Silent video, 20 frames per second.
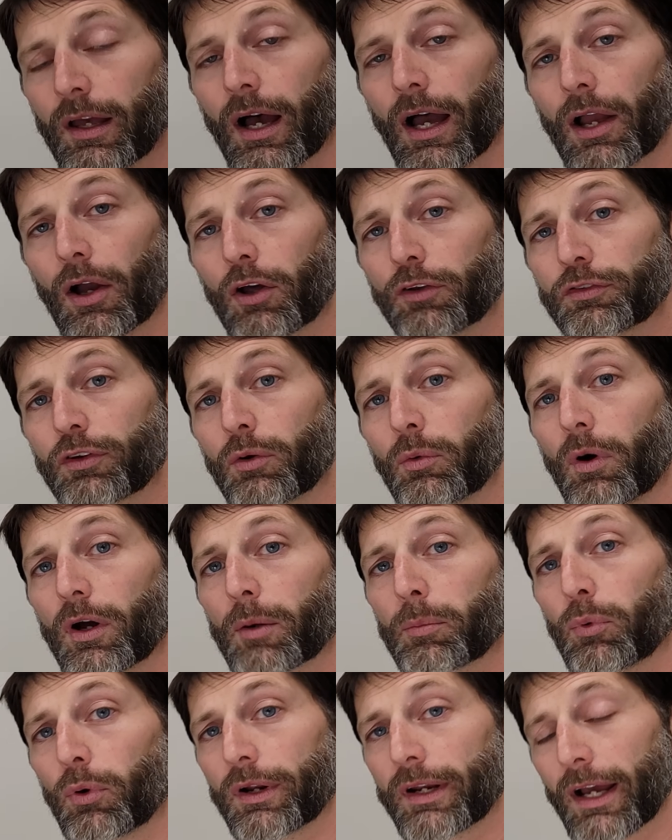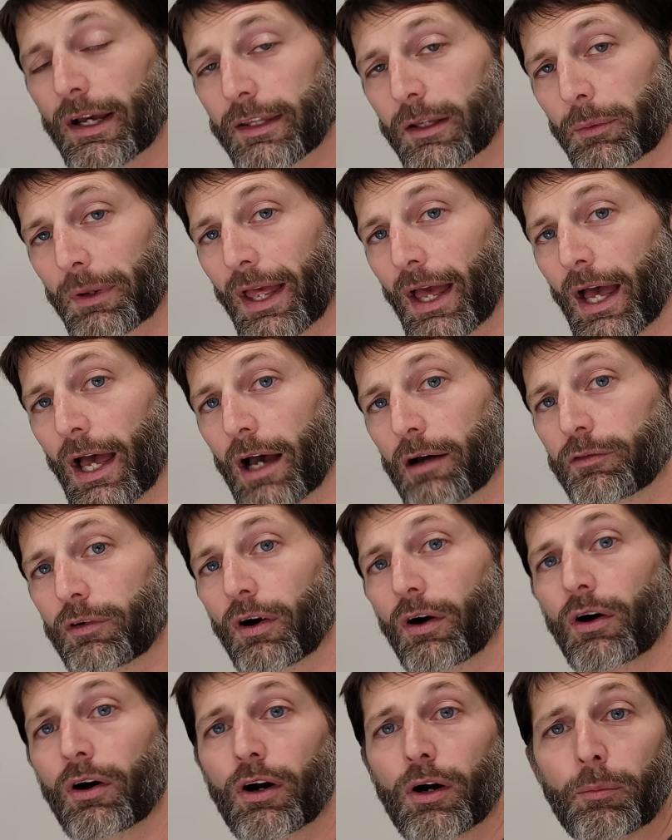I also want to point out that we have
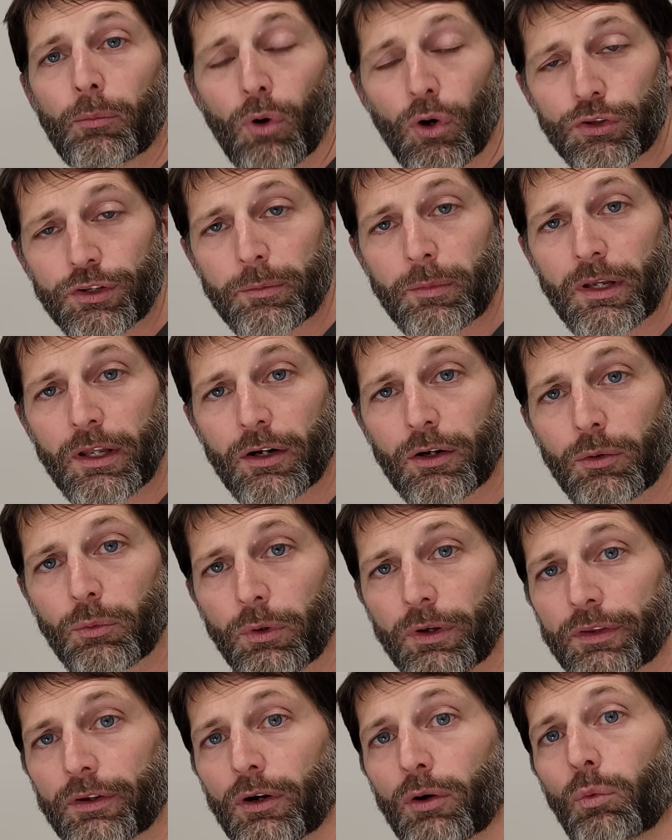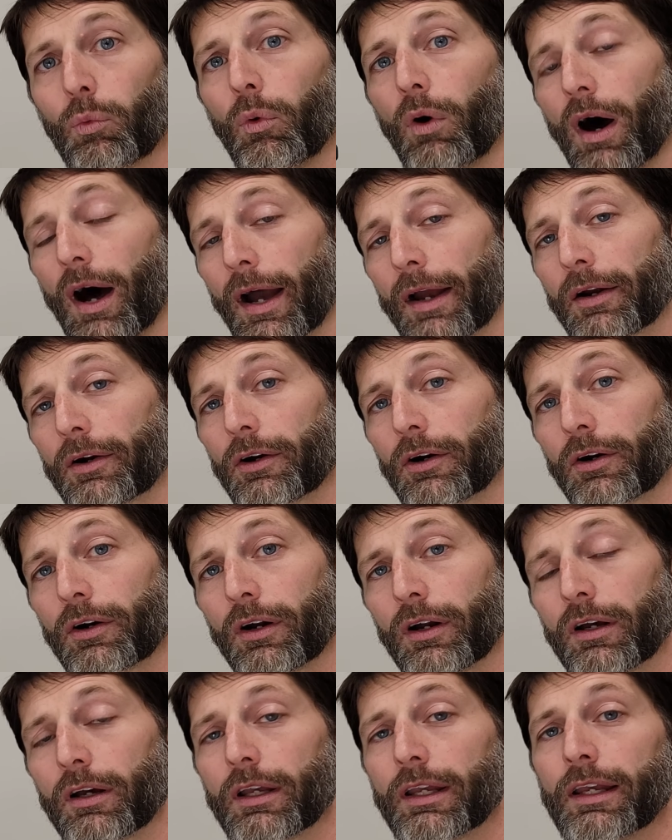our multimeter with our wire
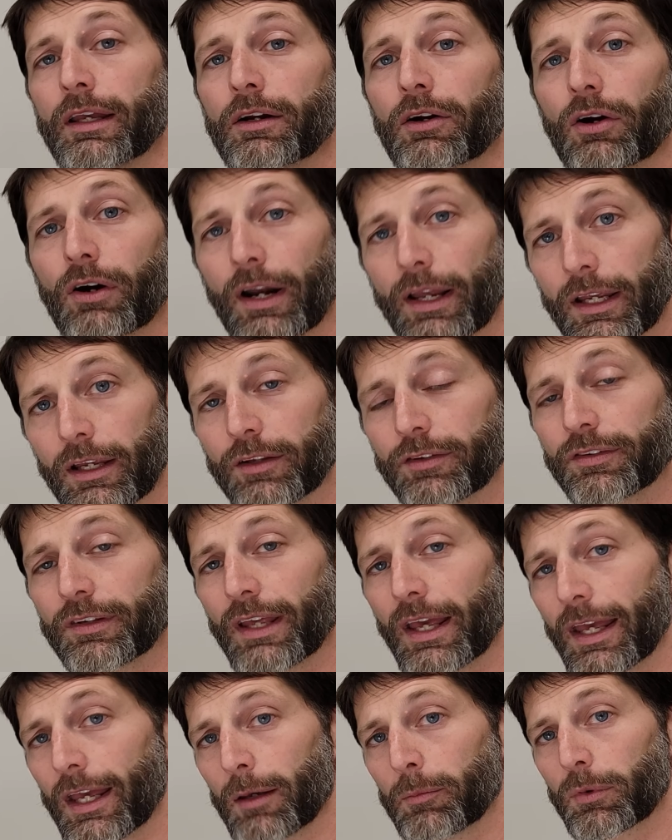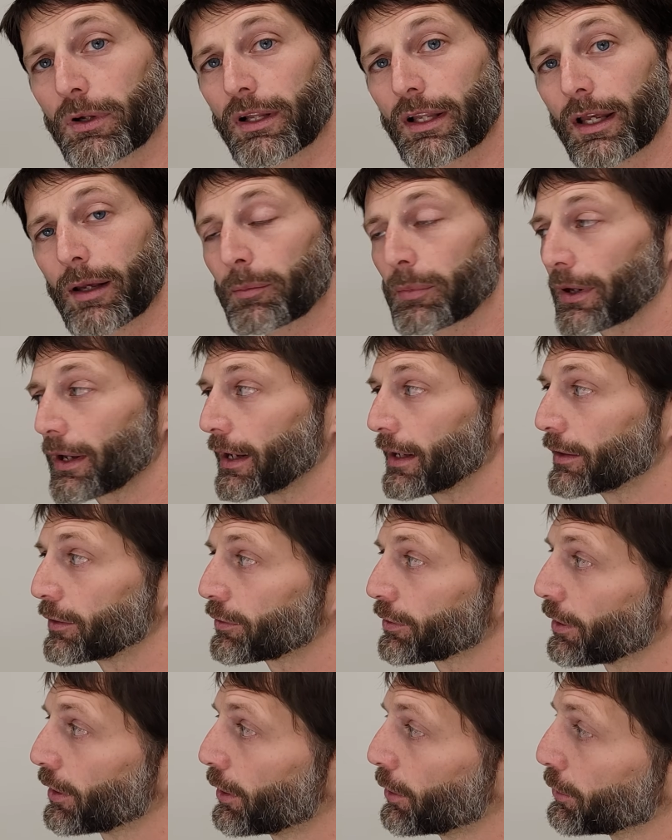in our AC amp clamp. And
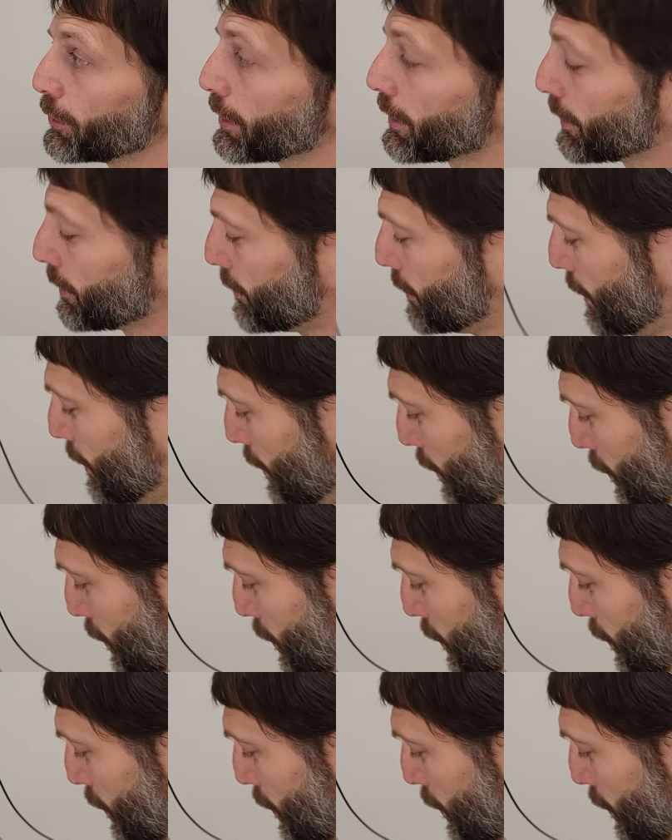so you can see